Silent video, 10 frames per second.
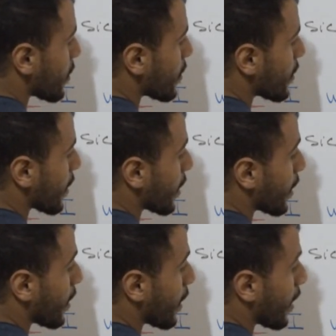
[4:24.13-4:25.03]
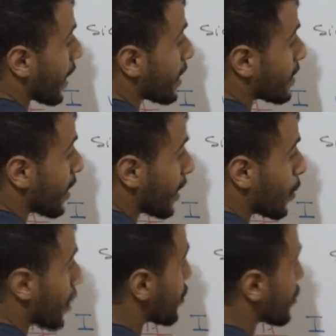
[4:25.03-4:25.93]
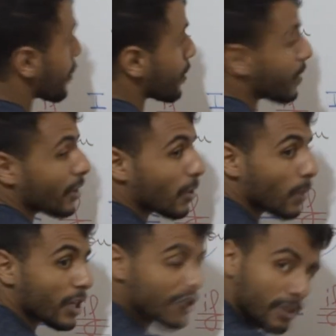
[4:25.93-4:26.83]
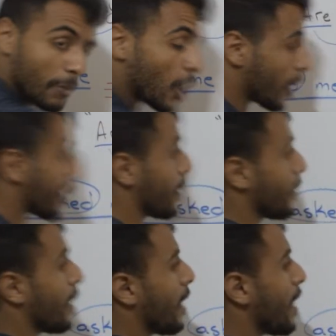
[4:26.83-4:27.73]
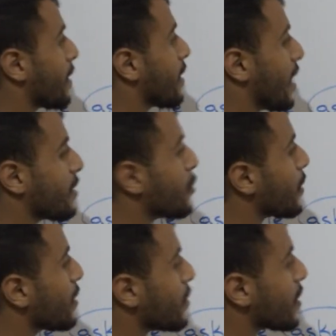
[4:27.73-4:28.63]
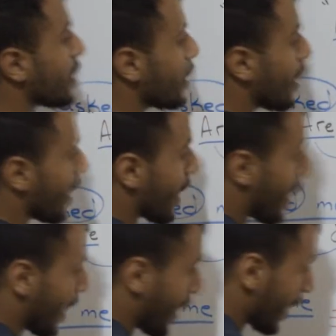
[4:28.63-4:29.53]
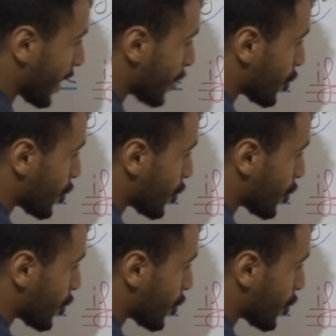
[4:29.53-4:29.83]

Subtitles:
sick. It's not a question, no question mark. And as you can see, I